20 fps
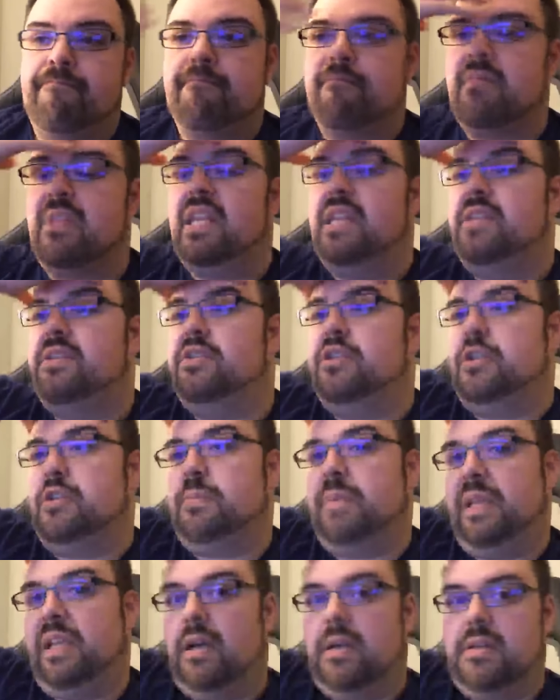it's just
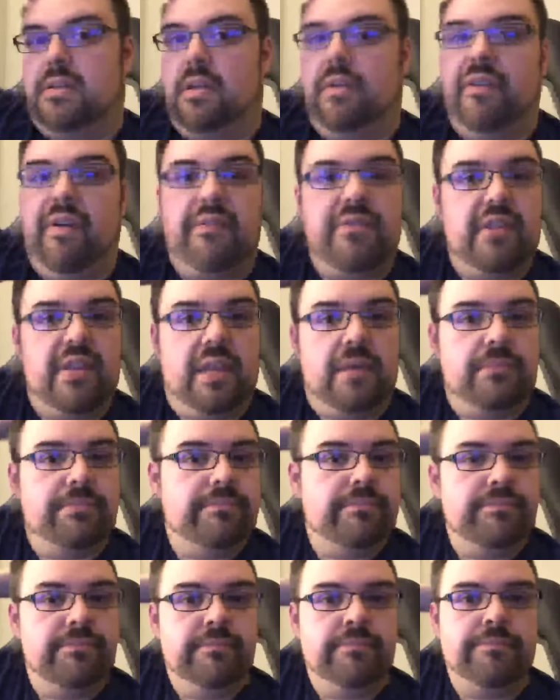because of everything.
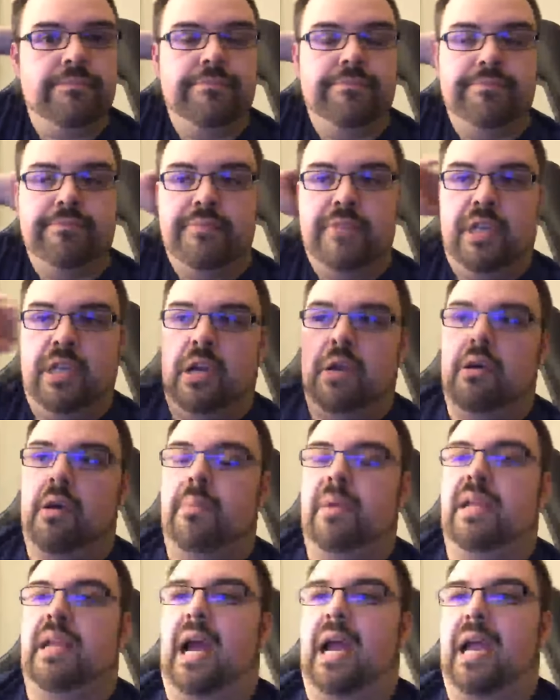You know, I
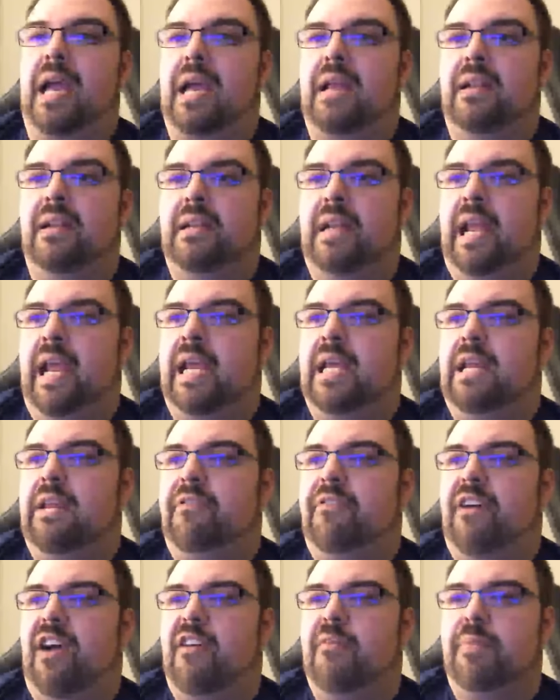mean, I had an
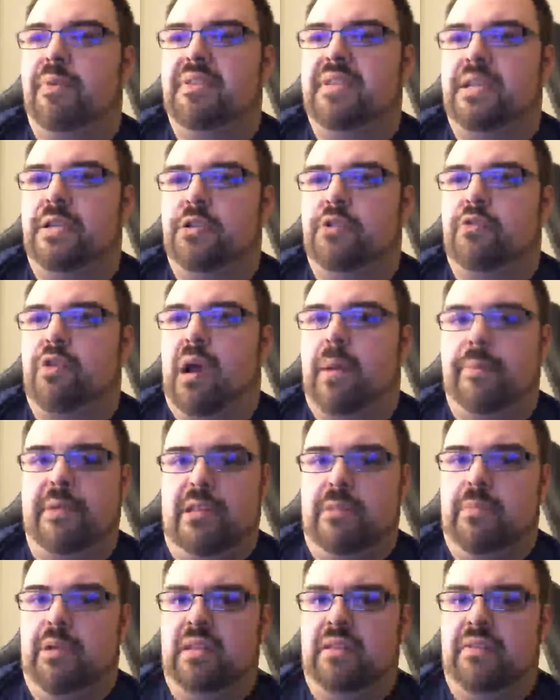85% drop in
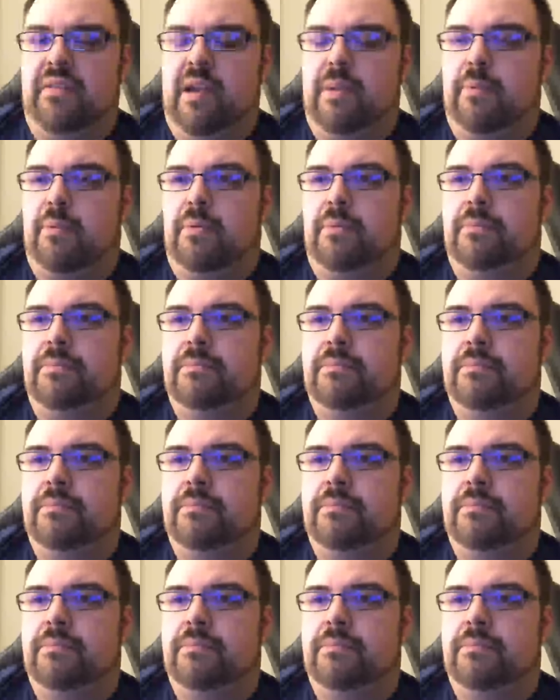the month of April.